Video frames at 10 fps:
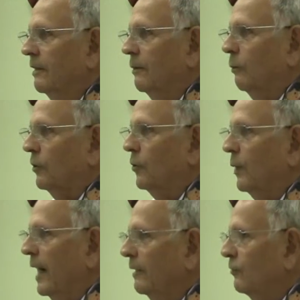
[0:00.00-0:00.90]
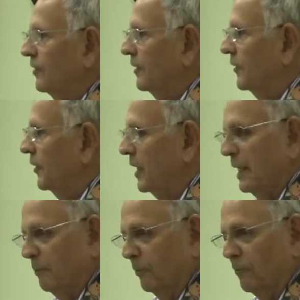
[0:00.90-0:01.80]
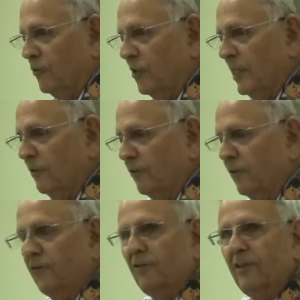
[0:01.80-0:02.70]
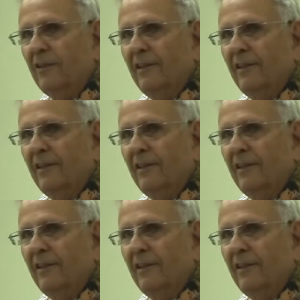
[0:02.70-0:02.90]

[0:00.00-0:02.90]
when you ask in the name of Jesus?